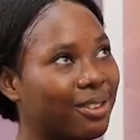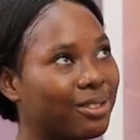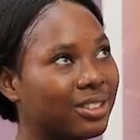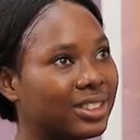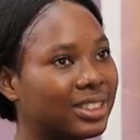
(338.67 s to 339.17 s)

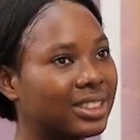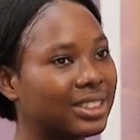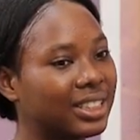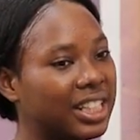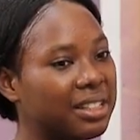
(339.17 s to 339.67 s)
awards,
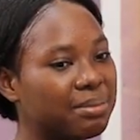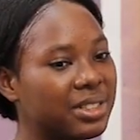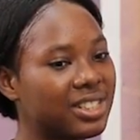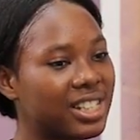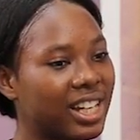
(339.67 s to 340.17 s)
they gave
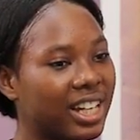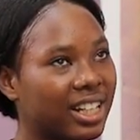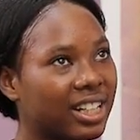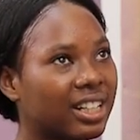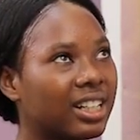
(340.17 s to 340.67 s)
me a check.